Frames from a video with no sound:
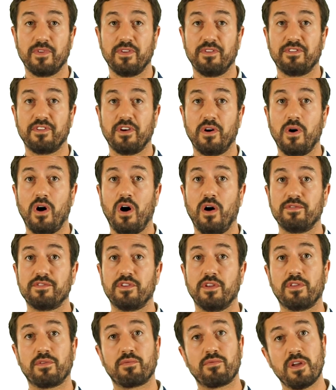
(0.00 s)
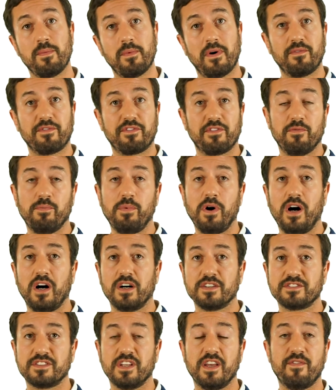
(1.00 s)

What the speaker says: So after 3 months have passed,